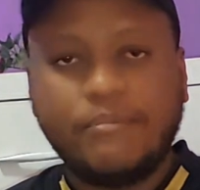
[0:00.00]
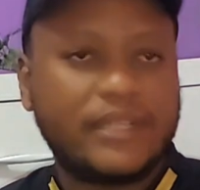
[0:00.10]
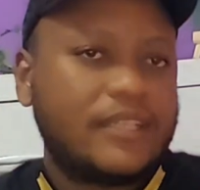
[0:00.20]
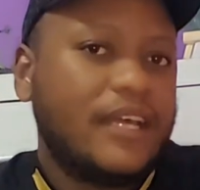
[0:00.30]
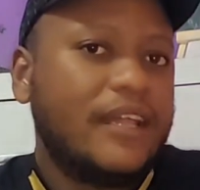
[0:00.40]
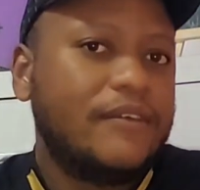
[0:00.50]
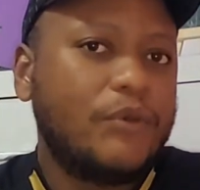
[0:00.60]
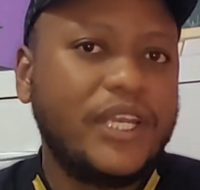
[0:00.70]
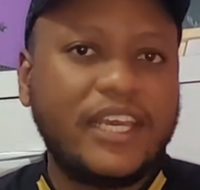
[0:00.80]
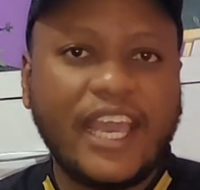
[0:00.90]
But
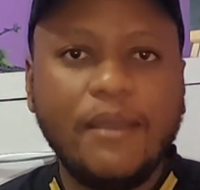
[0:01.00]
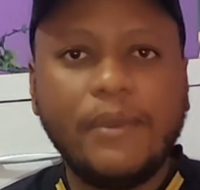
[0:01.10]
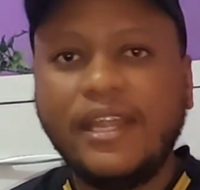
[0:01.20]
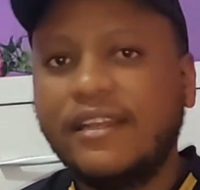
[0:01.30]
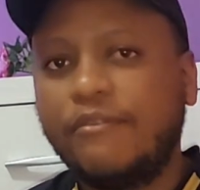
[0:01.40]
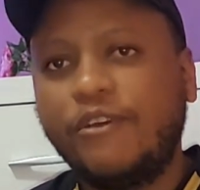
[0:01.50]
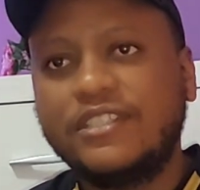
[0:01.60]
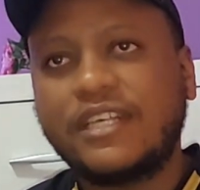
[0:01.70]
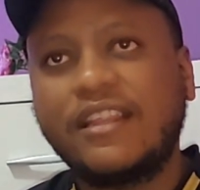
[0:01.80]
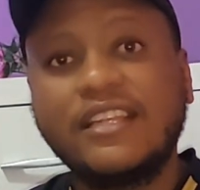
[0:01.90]
when he came in the first